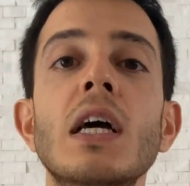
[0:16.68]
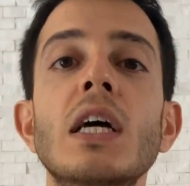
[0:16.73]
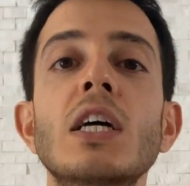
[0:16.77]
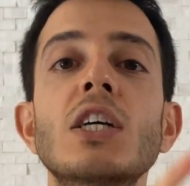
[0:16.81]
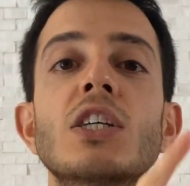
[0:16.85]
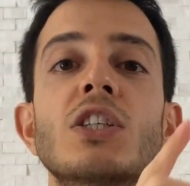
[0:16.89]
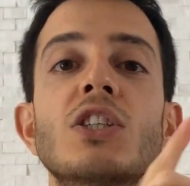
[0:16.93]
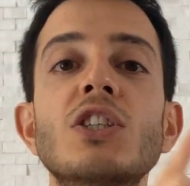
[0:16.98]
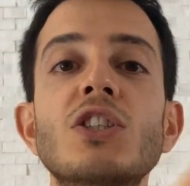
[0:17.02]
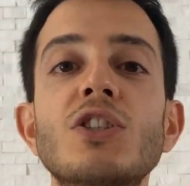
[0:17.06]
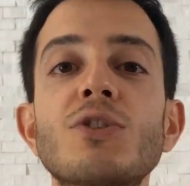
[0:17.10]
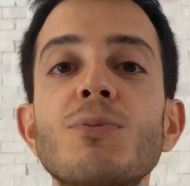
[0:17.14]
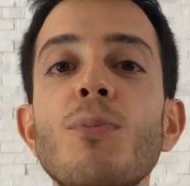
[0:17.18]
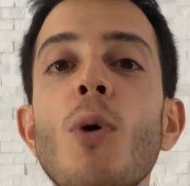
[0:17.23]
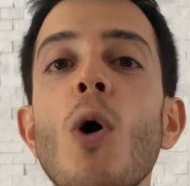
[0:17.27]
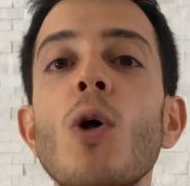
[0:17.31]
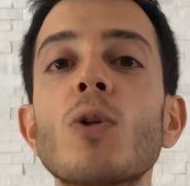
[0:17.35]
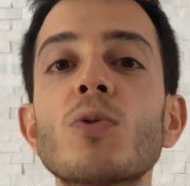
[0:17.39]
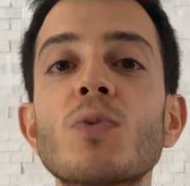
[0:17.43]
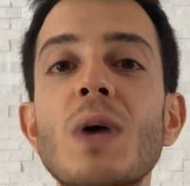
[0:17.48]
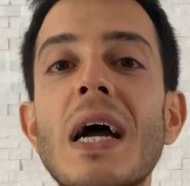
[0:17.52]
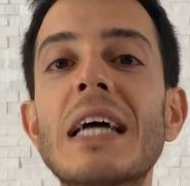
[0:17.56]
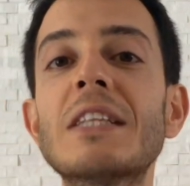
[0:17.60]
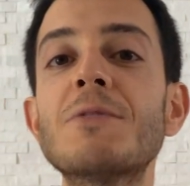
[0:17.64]
small
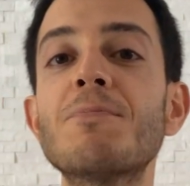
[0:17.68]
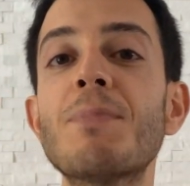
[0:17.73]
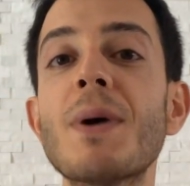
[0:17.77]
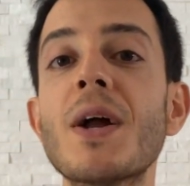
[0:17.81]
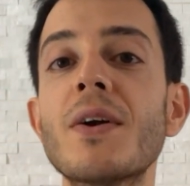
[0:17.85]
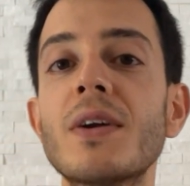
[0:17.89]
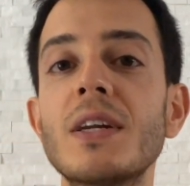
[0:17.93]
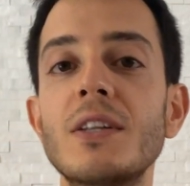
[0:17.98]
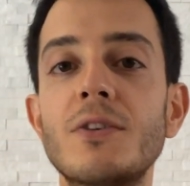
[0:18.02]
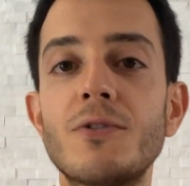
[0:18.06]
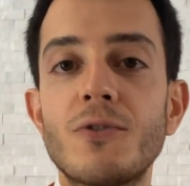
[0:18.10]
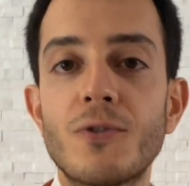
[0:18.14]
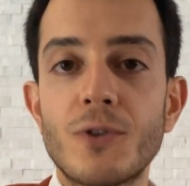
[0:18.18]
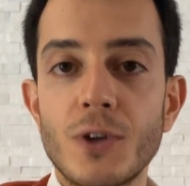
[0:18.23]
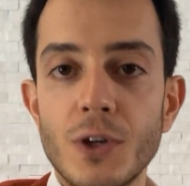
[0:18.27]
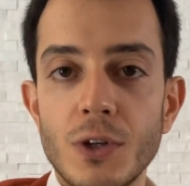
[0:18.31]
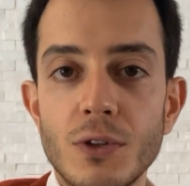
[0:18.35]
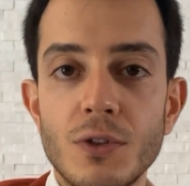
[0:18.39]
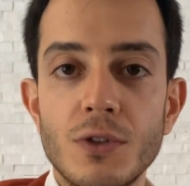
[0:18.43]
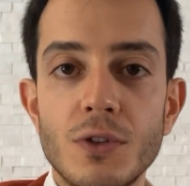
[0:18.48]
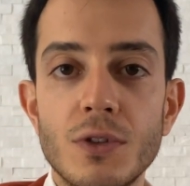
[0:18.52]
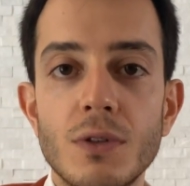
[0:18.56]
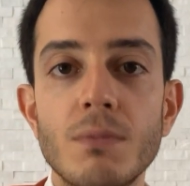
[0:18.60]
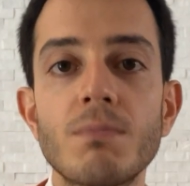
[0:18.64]
red-berried
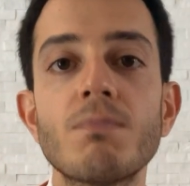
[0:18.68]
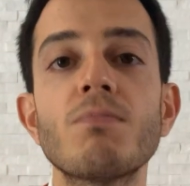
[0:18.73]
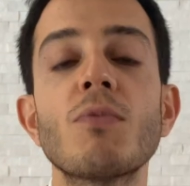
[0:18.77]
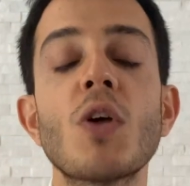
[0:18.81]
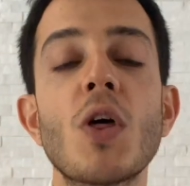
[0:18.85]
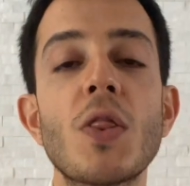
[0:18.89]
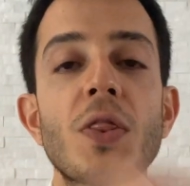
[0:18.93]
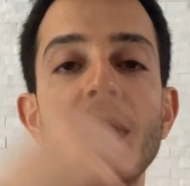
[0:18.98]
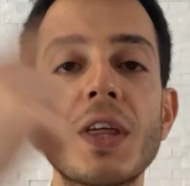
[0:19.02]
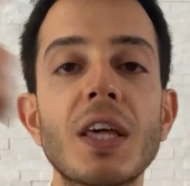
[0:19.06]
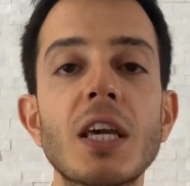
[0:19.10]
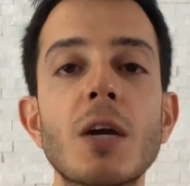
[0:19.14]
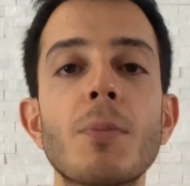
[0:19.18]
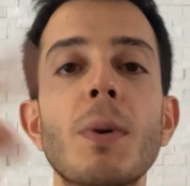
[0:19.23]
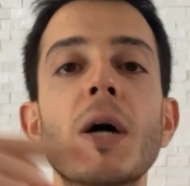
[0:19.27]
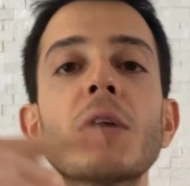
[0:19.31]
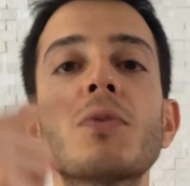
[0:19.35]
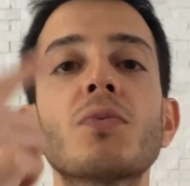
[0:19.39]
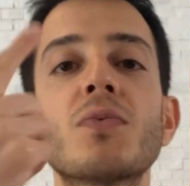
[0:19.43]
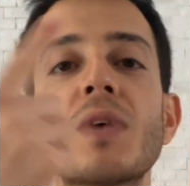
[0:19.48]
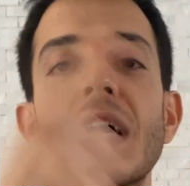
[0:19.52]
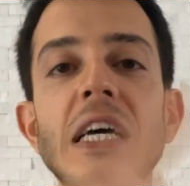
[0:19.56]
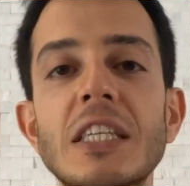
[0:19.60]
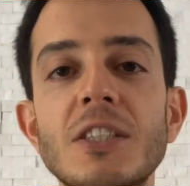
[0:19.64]
fruits. Think
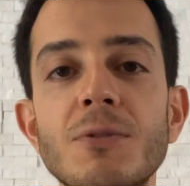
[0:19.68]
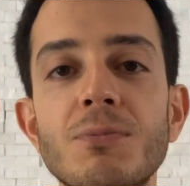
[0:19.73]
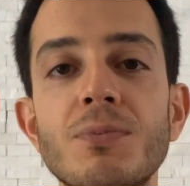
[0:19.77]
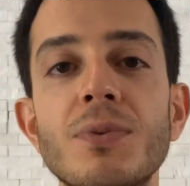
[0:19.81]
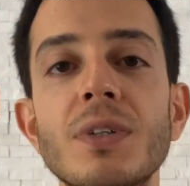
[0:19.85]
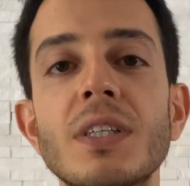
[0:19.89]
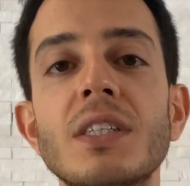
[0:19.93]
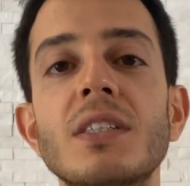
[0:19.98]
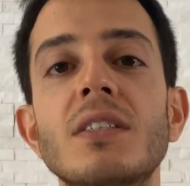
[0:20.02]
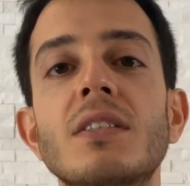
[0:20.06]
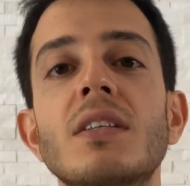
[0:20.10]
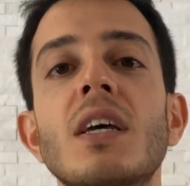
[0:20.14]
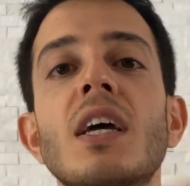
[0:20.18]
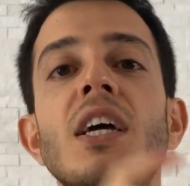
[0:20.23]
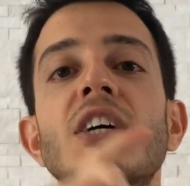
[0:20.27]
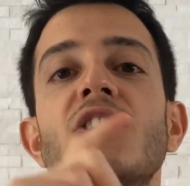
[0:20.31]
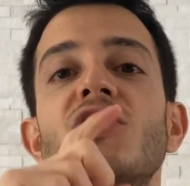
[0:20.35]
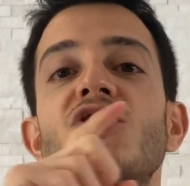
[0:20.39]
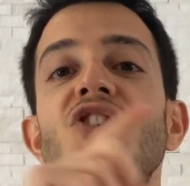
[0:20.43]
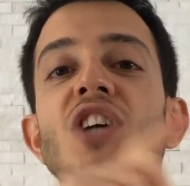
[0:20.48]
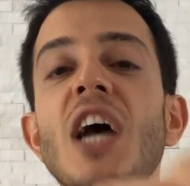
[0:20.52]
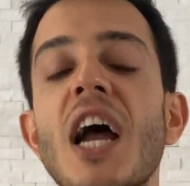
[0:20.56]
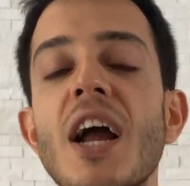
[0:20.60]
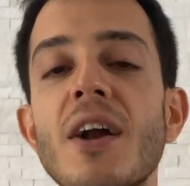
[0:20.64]
about raspberries,
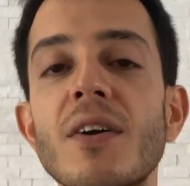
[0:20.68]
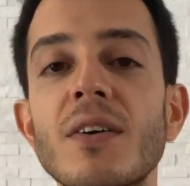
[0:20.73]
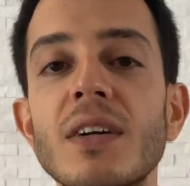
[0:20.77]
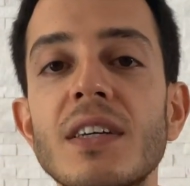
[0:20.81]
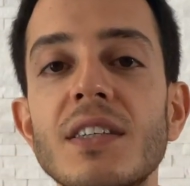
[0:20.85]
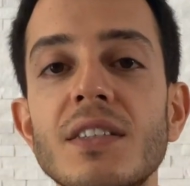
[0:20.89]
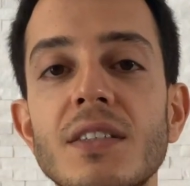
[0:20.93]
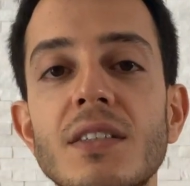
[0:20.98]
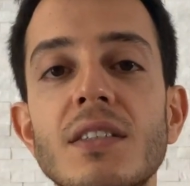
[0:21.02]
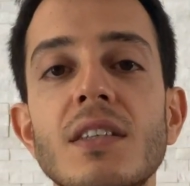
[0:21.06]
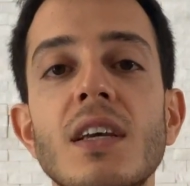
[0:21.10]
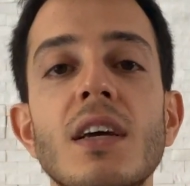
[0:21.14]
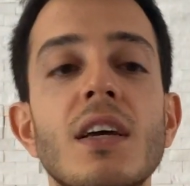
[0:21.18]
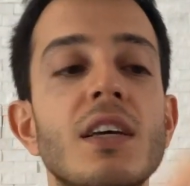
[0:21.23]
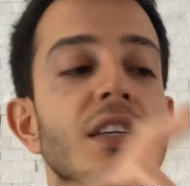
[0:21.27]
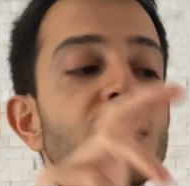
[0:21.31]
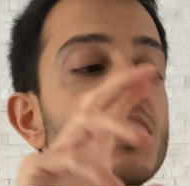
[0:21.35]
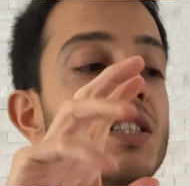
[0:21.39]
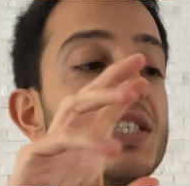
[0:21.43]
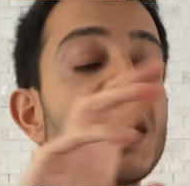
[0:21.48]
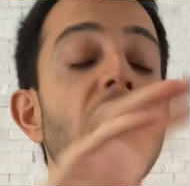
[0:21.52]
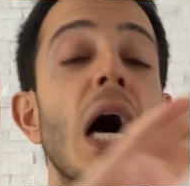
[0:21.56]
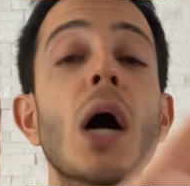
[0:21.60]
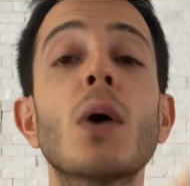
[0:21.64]
cherries,
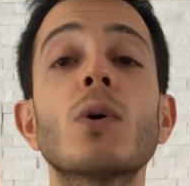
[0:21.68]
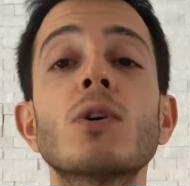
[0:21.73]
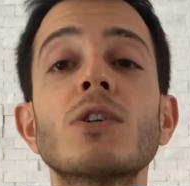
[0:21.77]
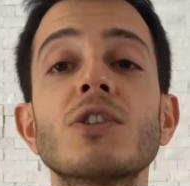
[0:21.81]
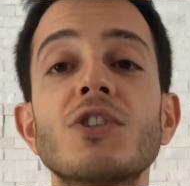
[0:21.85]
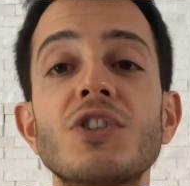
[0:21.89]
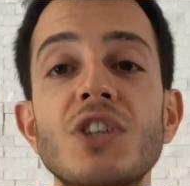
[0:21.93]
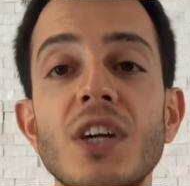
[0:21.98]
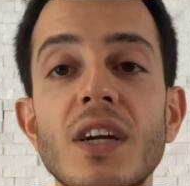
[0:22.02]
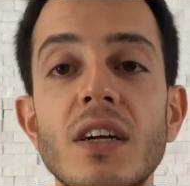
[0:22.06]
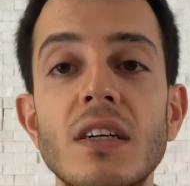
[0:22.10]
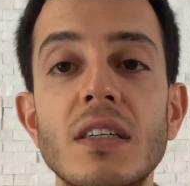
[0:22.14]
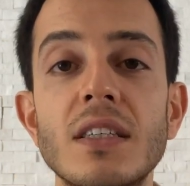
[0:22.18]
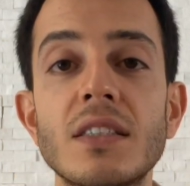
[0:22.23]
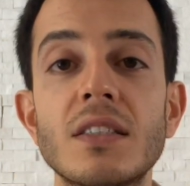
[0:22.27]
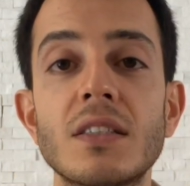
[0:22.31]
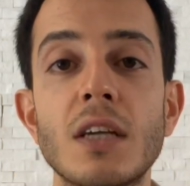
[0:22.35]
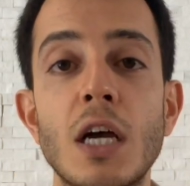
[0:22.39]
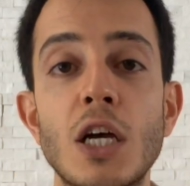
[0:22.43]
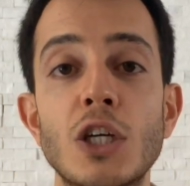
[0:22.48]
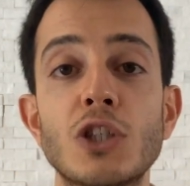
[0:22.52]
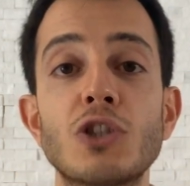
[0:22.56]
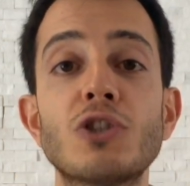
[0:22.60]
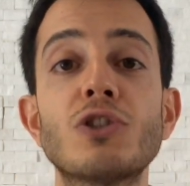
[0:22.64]
sour cherries,
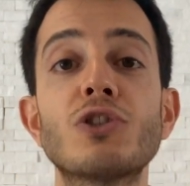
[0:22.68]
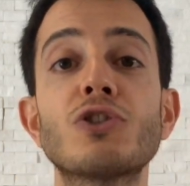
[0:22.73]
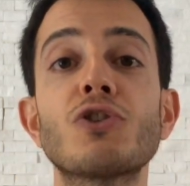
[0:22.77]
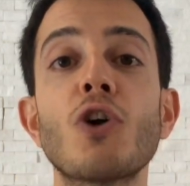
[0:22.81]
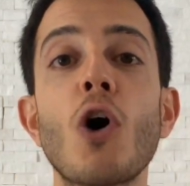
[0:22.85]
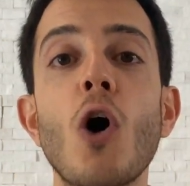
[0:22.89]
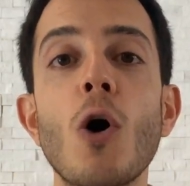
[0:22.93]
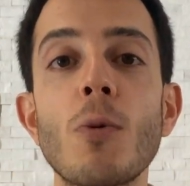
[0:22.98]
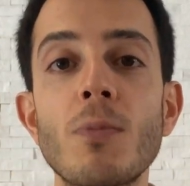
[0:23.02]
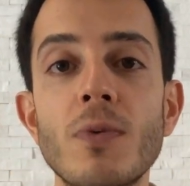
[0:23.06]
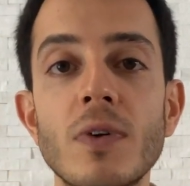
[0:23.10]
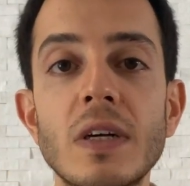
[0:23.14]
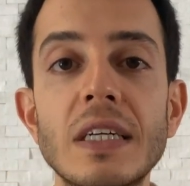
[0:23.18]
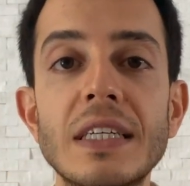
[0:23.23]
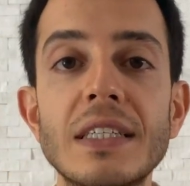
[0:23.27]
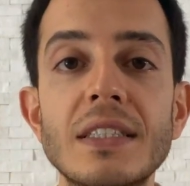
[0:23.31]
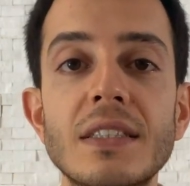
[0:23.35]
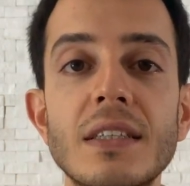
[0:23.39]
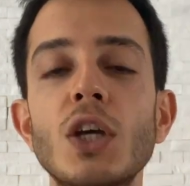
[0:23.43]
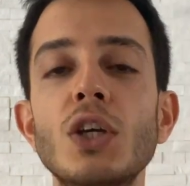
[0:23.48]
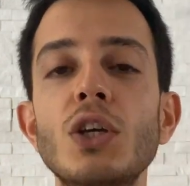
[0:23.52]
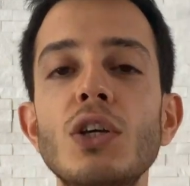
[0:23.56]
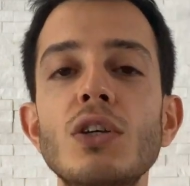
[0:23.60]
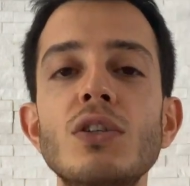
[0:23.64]
strawberries.
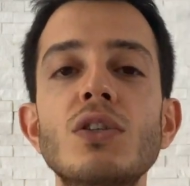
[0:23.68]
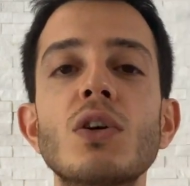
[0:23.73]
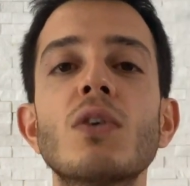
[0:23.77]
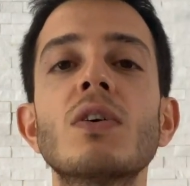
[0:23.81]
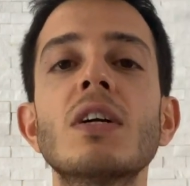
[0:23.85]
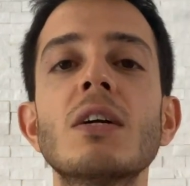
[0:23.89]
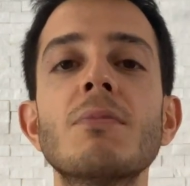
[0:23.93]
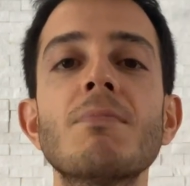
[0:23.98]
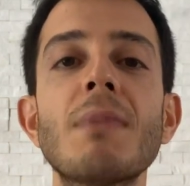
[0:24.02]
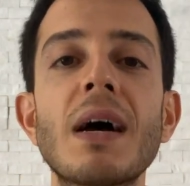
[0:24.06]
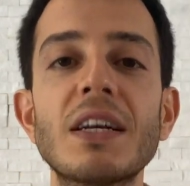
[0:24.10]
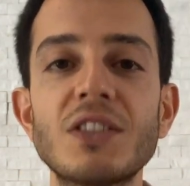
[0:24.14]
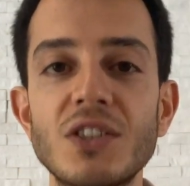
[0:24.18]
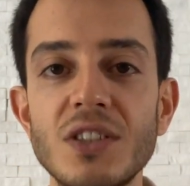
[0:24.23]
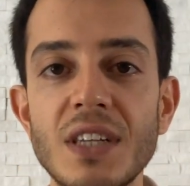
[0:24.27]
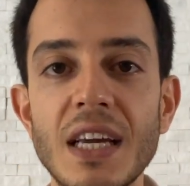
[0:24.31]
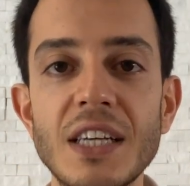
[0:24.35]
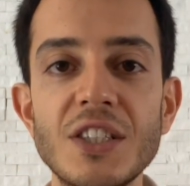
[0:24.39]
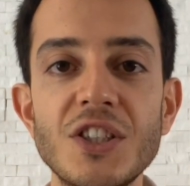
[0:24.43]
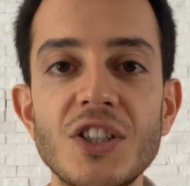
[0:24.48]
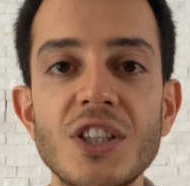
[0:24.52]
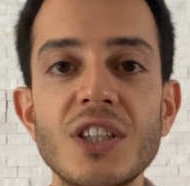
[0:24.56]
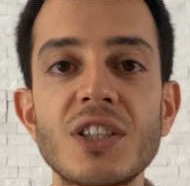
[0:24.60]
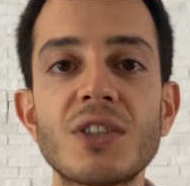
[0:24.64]
Use your
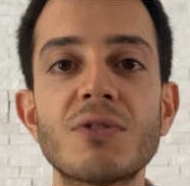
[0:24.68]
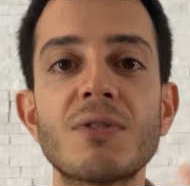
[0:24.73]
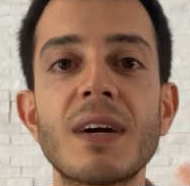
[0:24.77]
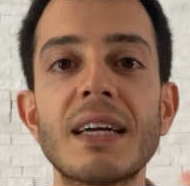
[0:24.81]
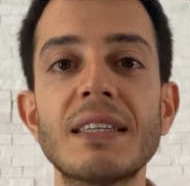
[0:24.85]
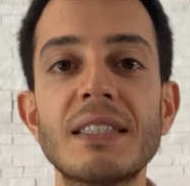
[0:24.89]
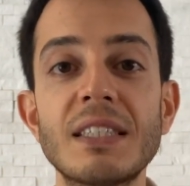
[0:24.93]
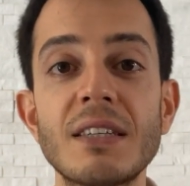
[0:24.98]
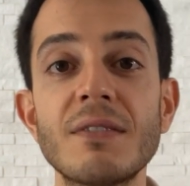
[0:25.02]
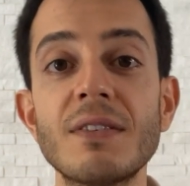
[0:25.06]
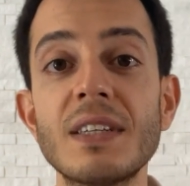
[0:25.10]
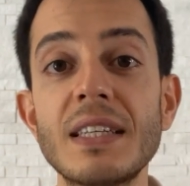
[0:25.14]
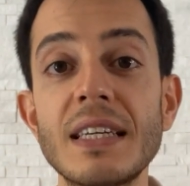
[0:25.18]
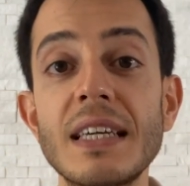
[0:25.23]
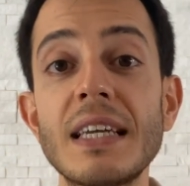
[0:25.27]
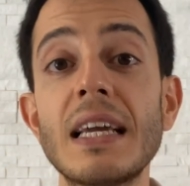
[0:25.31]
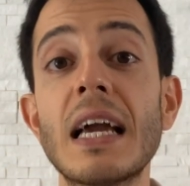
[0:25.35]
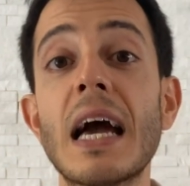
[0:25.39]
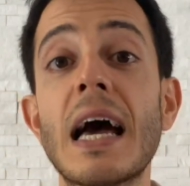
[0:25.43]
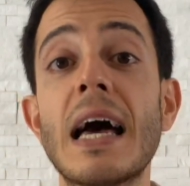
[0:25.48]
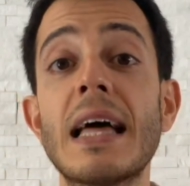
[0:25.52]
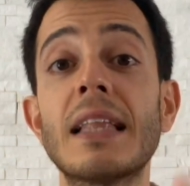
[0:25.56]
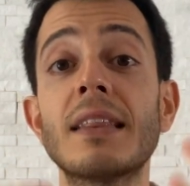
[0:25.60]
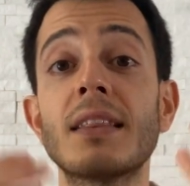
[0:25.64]
imagination, creativity,
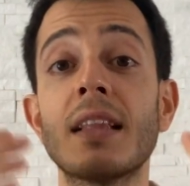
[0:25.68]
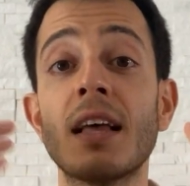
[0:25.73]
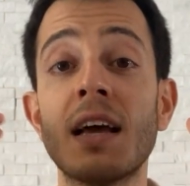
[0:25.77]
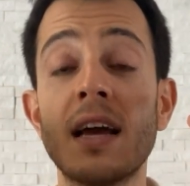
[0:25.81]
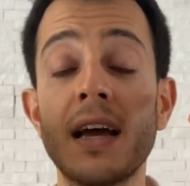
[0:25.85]
and